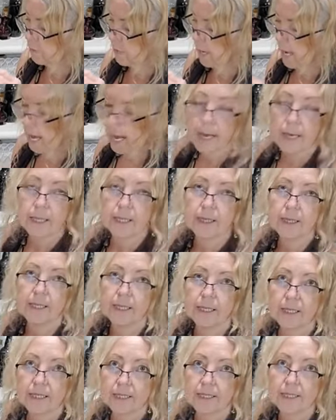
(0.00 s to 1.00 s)
add
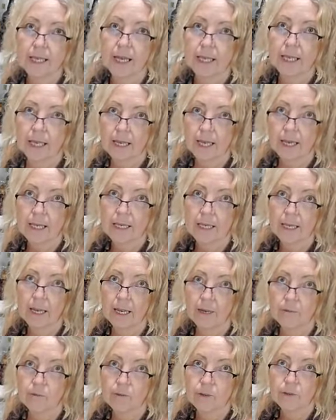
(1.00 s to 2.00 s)
this again
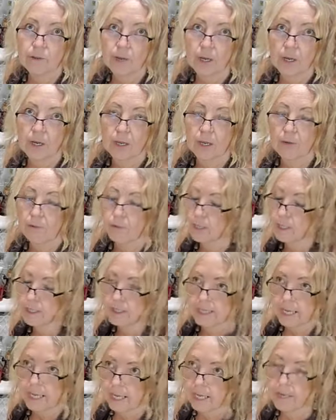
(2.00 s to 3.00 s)
every
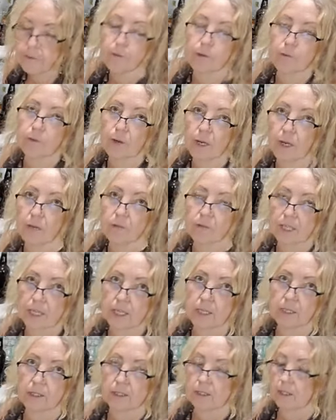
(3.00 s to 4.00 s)
day for 5
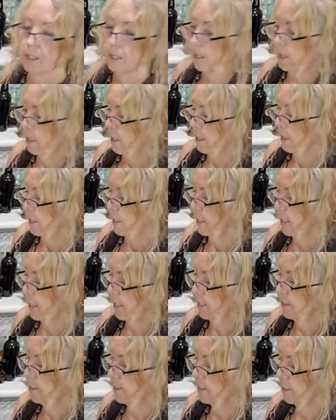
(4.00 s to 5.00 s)
days.
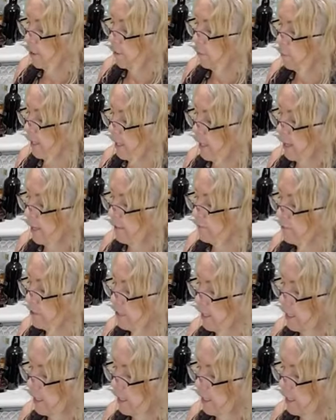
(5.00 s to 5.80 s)
Okay, so we have to